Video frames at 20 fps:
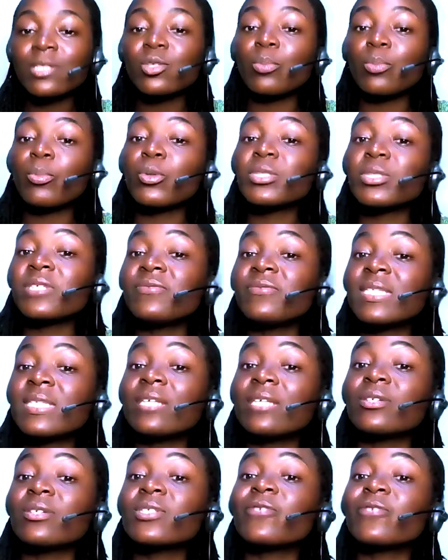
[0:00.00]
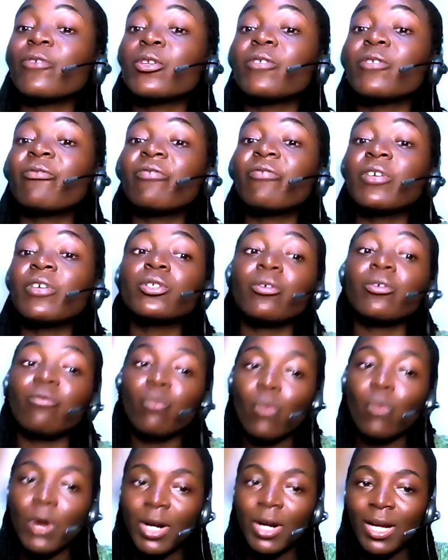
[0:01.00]
and supportive skills for the field
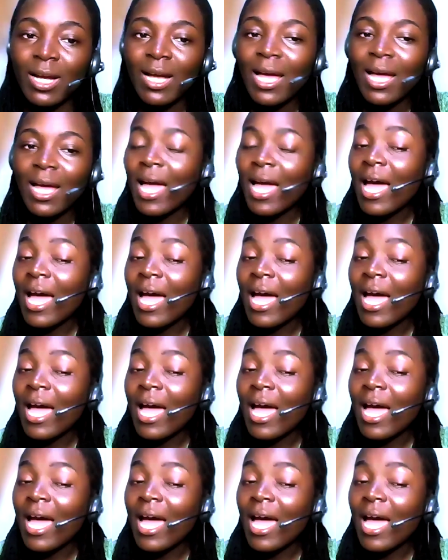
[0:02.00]
of work.